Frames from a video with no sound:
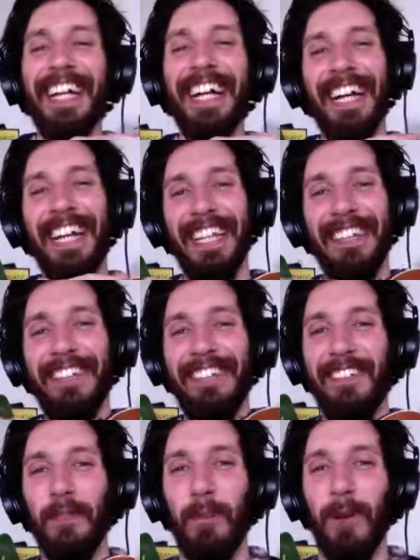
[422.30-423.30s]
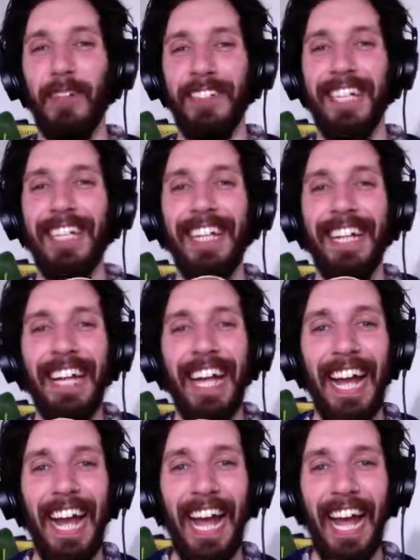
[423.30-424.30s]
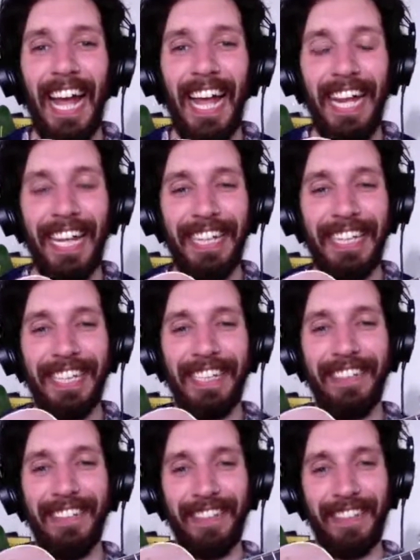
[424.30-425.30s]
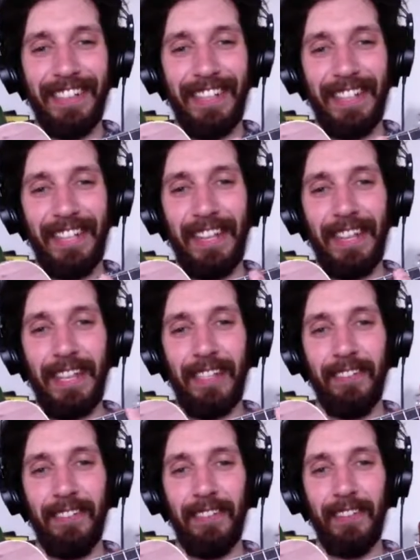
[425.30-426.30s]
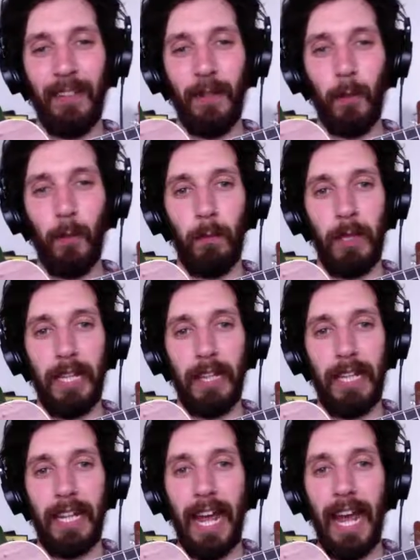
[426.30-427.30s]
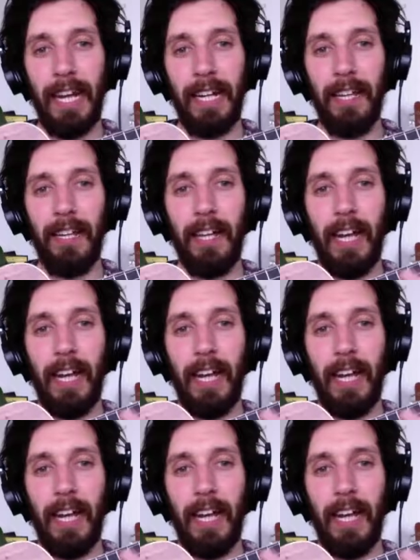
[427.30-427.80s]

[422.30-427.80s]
This is the body, and this would be the neck.